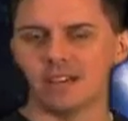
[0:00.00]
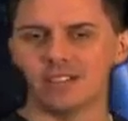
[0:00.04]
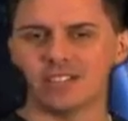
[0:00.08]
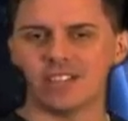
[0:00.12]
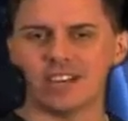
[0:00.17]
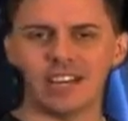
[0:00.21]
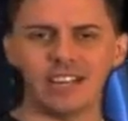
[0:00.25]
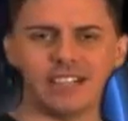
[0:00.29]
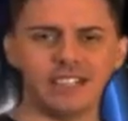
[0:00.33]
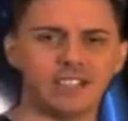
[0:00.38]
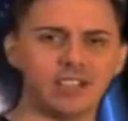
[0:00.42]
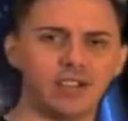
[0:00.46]

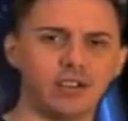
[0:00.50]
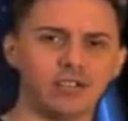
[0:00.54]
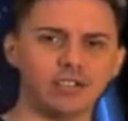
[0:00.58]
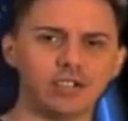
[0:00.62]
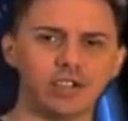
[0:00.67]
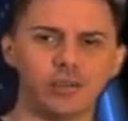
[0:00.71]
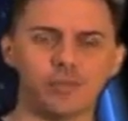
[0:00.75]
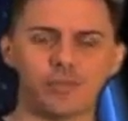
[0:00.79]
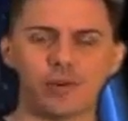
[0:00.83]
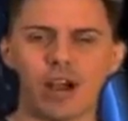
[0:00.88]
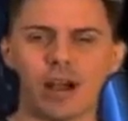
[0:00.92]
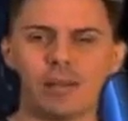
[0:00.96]
Sunny
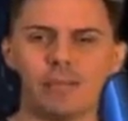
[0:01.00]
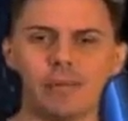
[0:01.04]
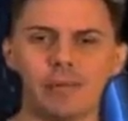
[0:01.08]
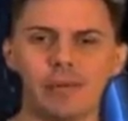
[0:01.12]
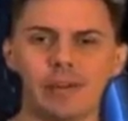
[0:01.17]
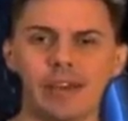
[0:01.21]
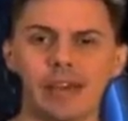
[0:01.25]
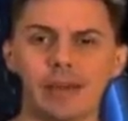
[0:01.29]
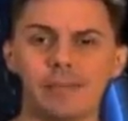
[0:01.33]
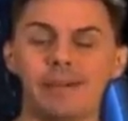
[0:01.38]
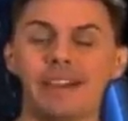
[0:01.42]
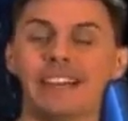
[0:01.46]
Social,
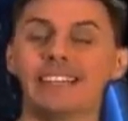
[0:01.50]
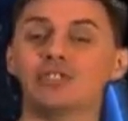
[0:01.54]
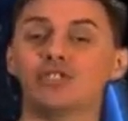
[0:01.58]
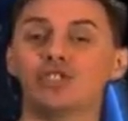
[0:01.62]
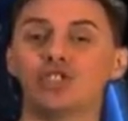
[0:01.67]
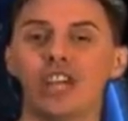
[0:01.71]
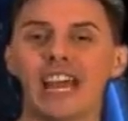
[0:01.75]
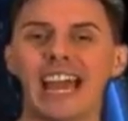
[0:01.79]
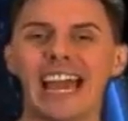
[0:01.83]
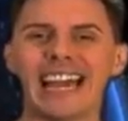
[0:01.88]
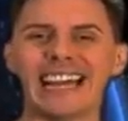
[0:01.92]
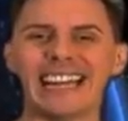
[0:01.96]
probably a bit
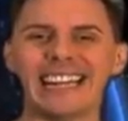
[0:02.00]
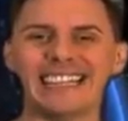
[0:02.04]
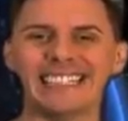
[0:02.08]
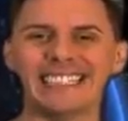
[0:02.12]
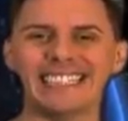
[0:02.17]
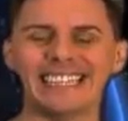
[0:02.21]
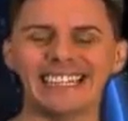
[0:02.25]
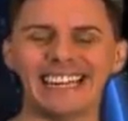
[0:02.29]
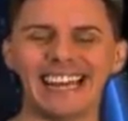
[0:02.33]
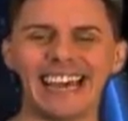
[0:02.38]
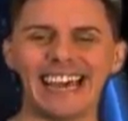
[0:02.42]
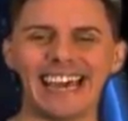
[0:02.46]
chatty
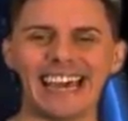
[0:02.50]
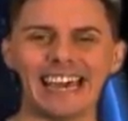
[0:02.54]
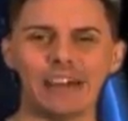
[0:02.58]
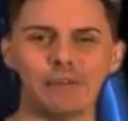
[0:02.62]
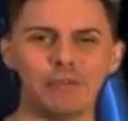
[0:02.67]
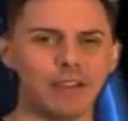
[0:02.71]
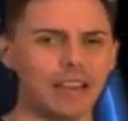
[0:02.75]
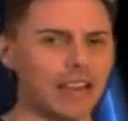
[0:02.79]
today.